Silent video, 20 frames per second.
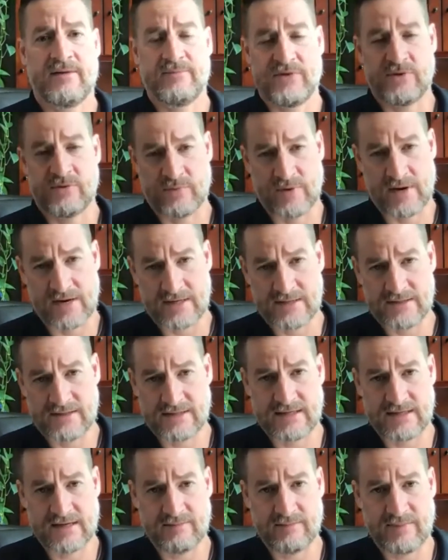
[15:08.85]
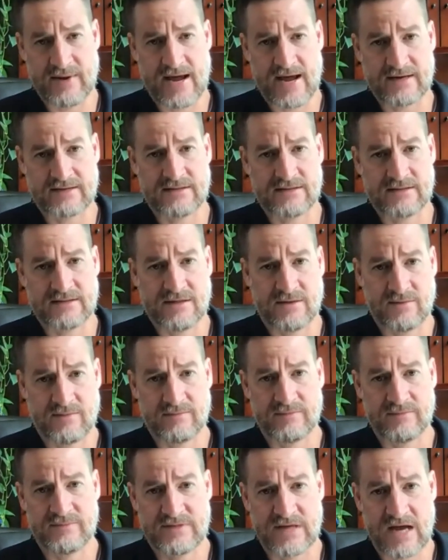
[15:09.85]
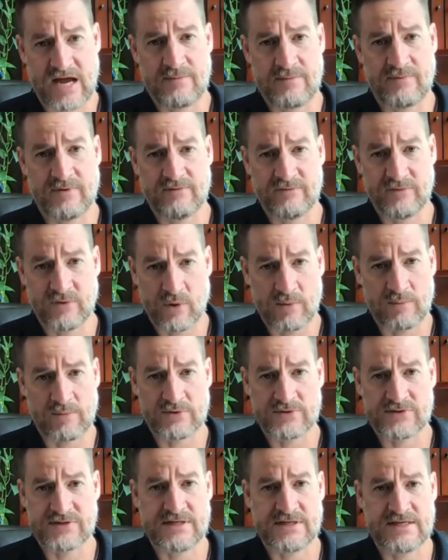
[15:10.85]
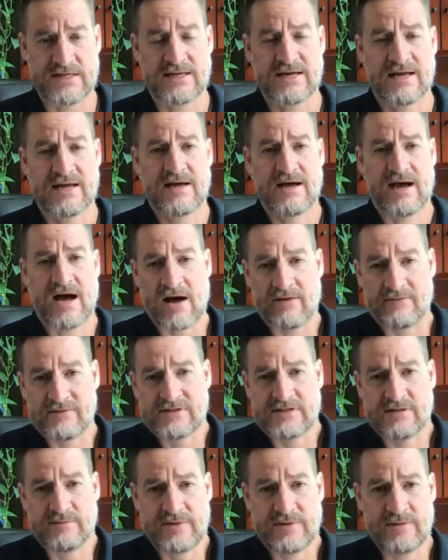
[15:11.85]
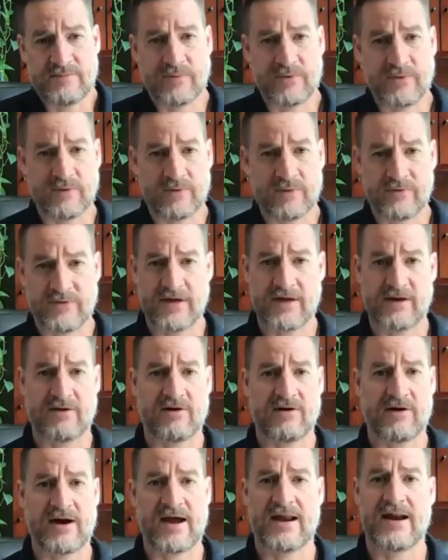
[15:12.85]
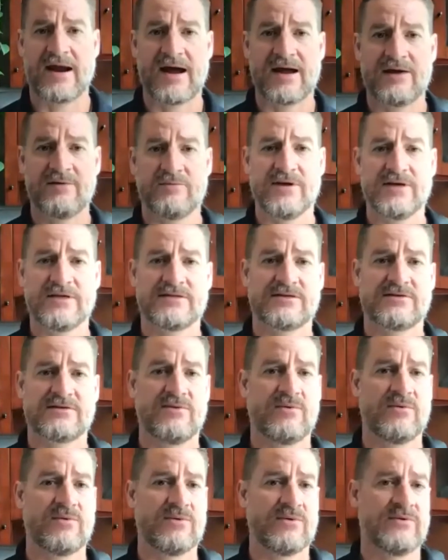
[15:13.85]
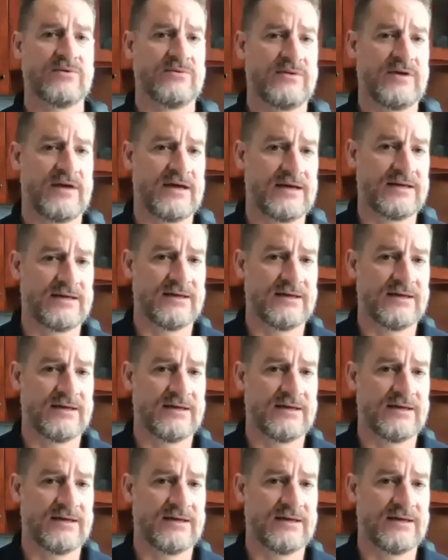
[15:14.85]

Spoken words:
They're ready to get back to some type of normalcy. Obviously, people that are at high risk or that